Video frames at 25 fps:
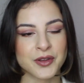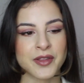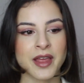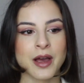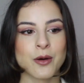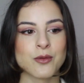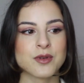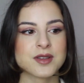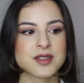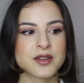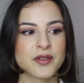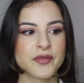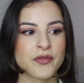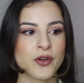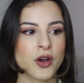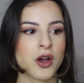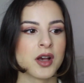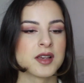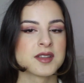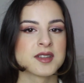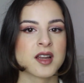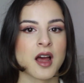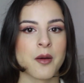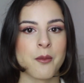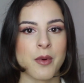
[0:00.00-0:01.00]
so that was the
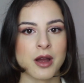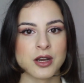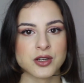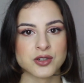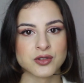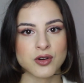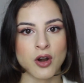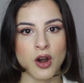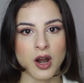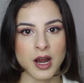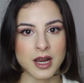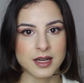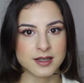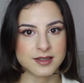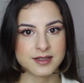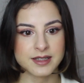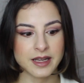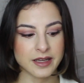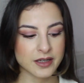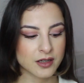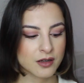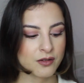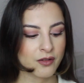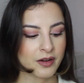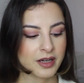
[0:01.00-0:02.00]
first time I tried
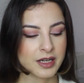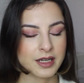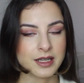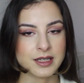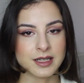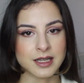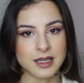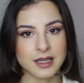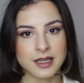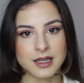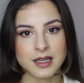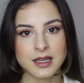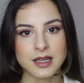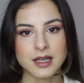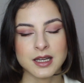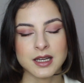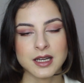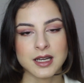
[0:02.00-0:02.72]
decorating it